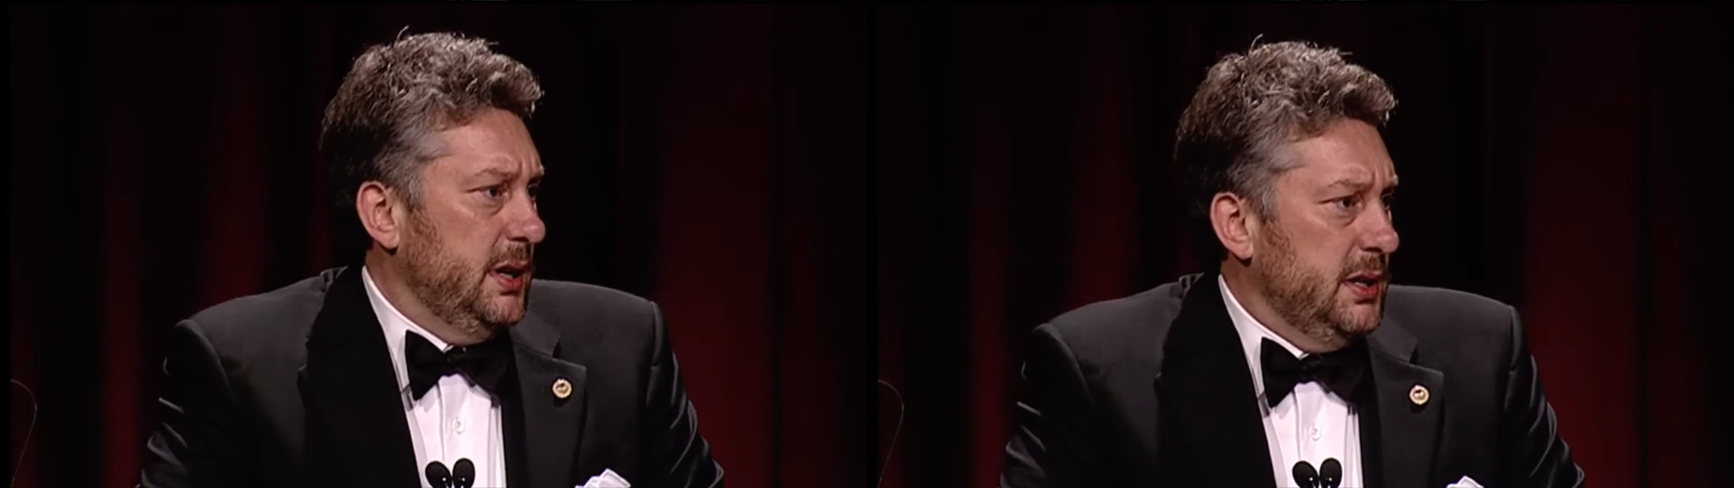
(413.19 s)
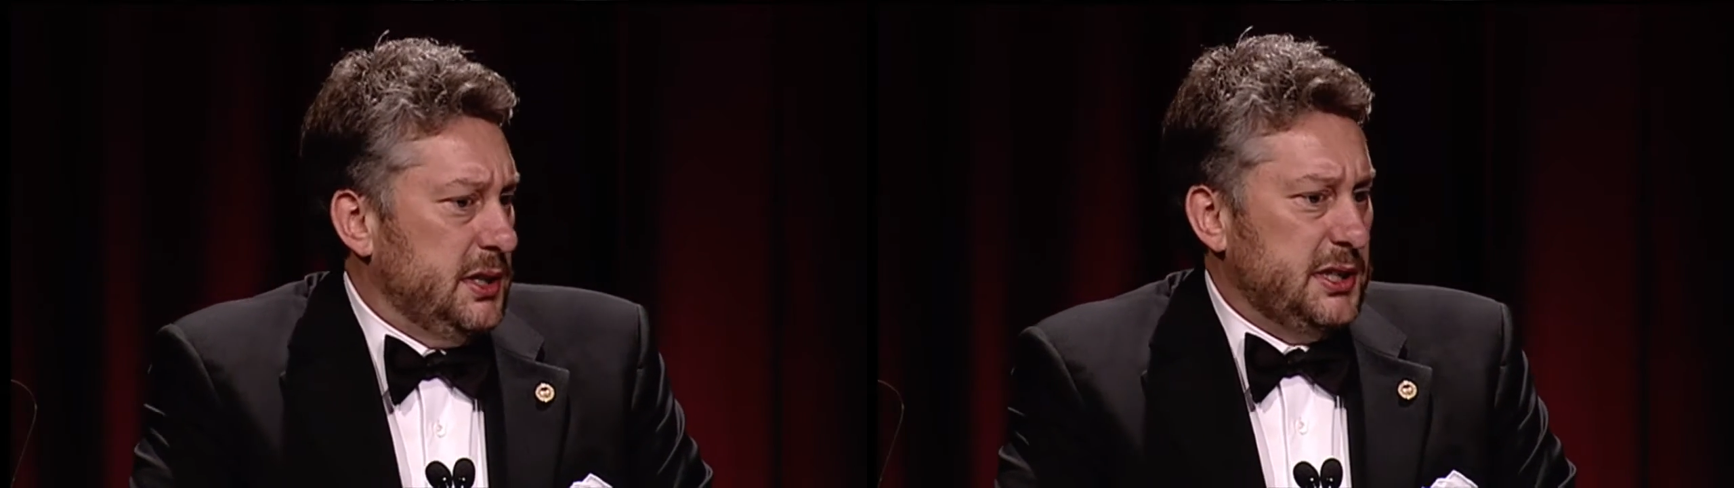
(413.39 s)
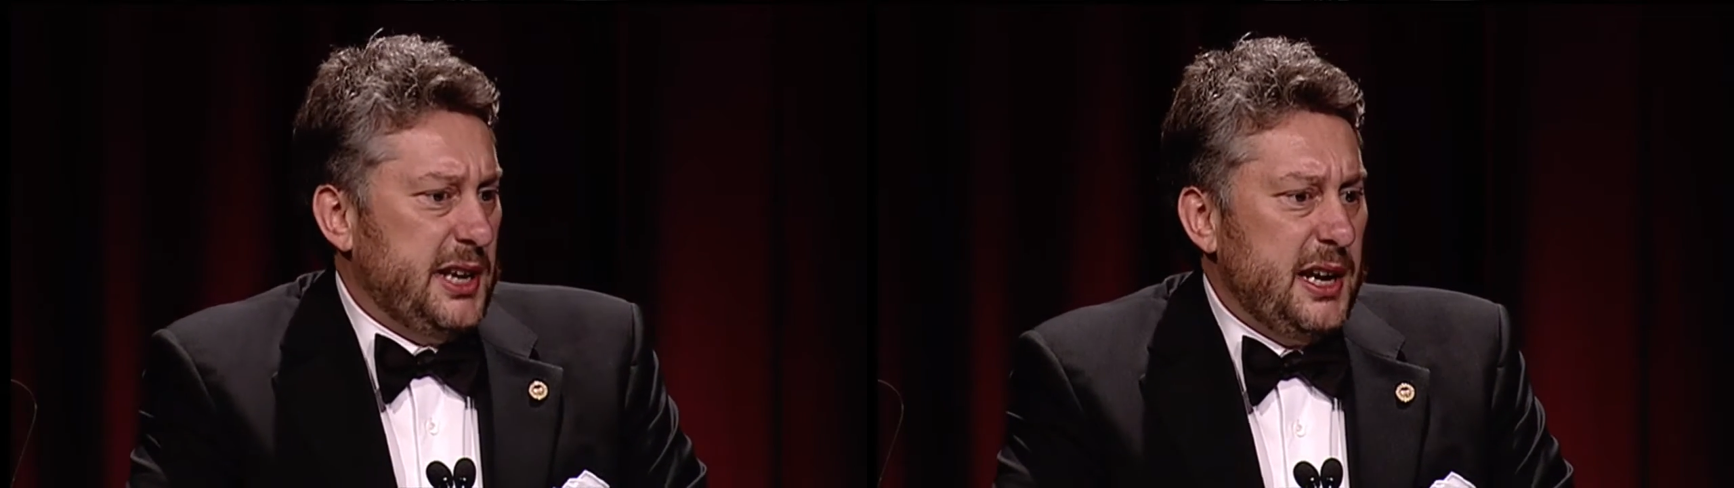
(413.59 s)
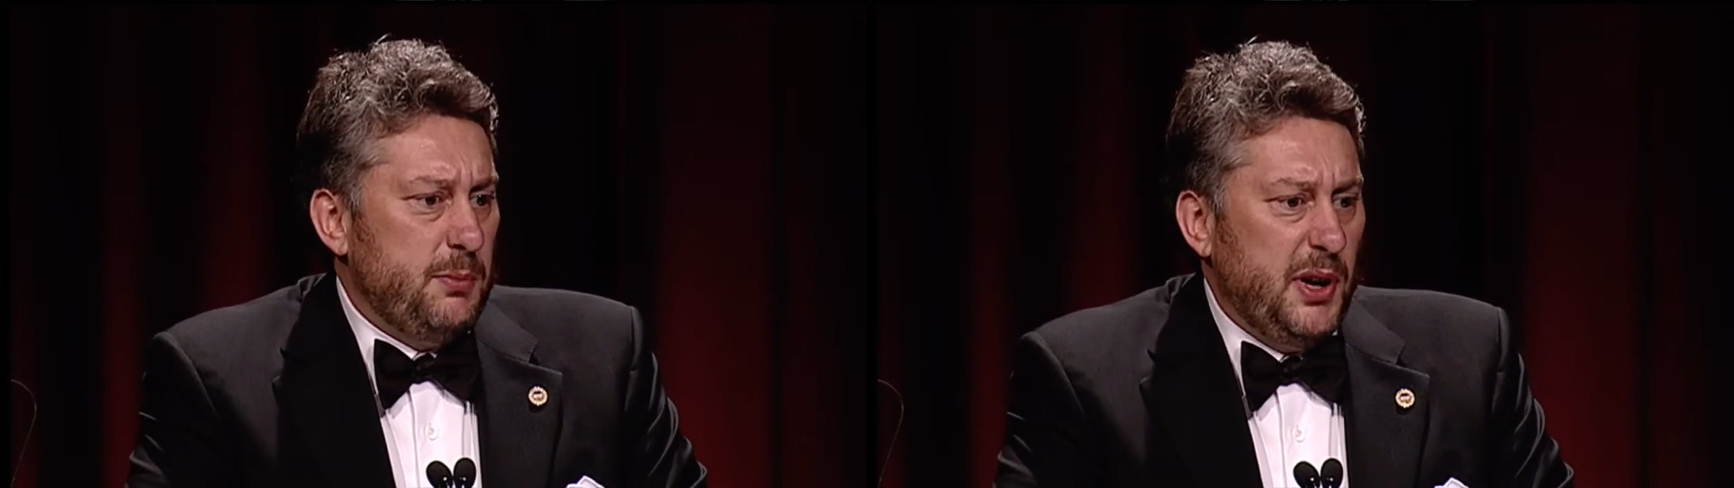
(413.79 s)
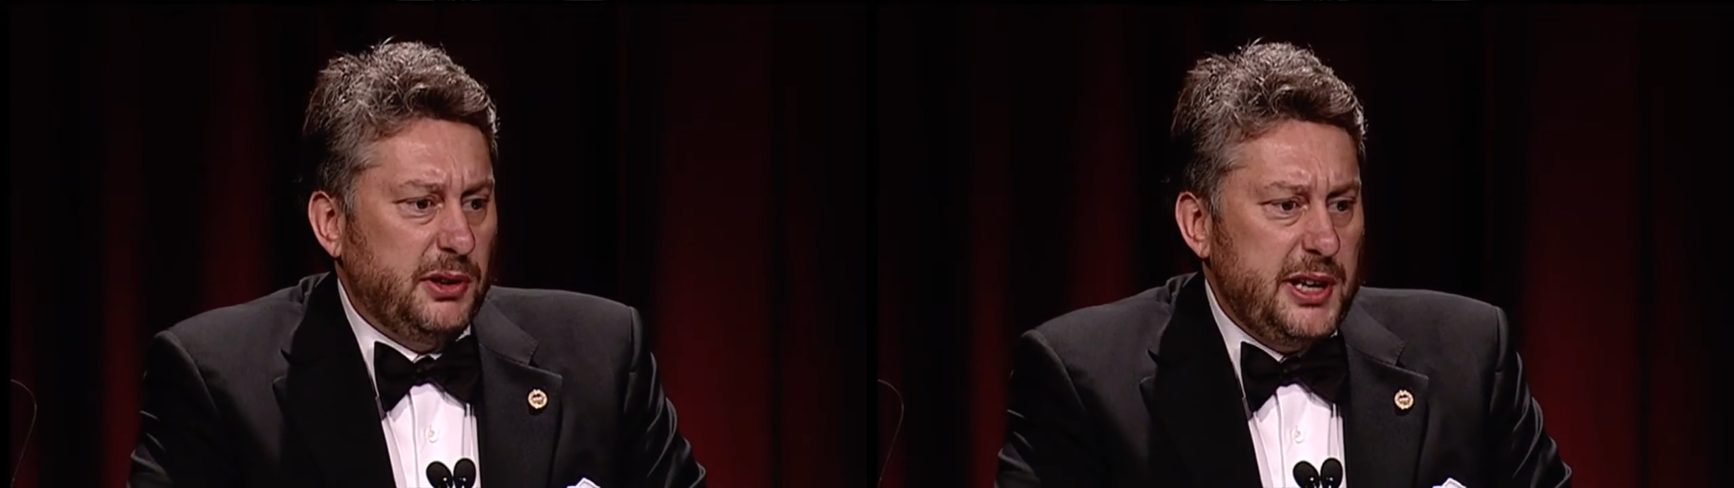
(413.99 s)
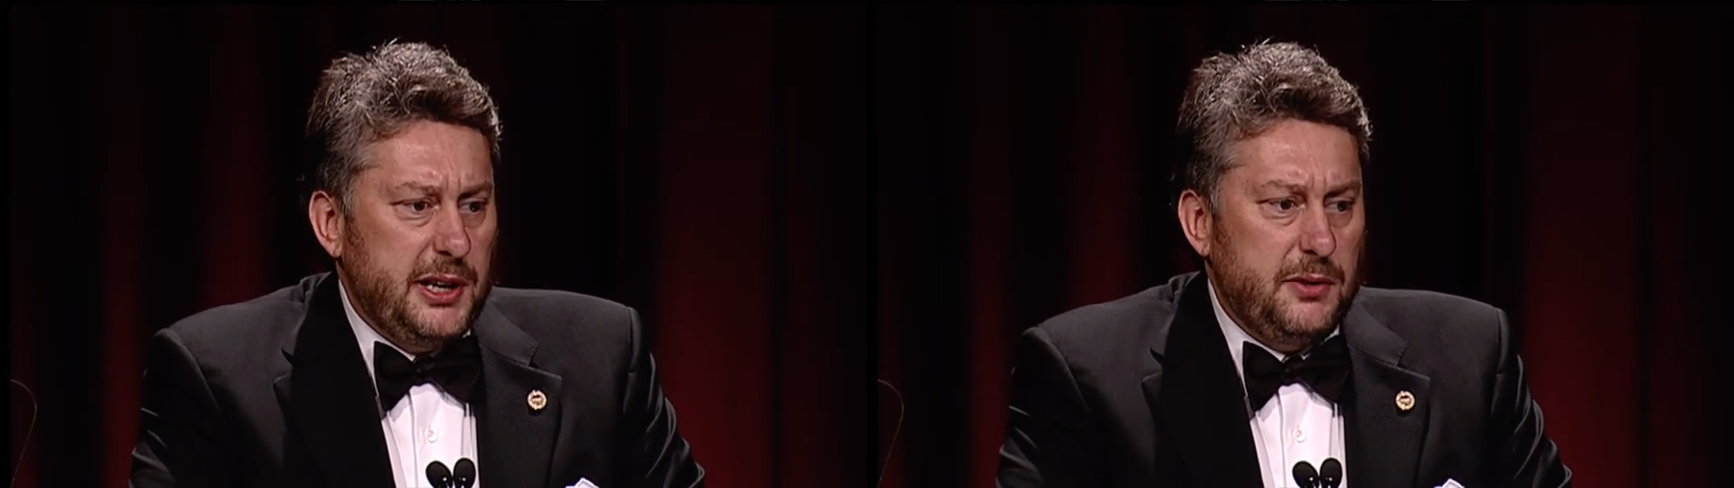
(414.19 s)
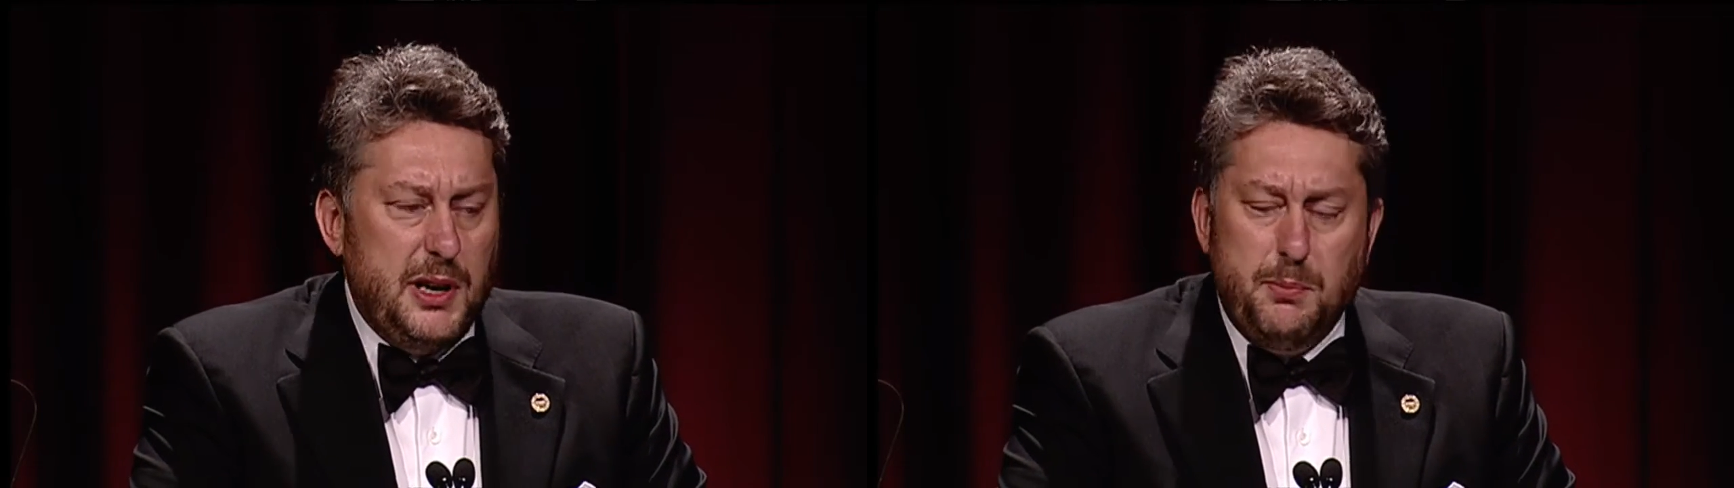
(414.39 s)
Sustainability in green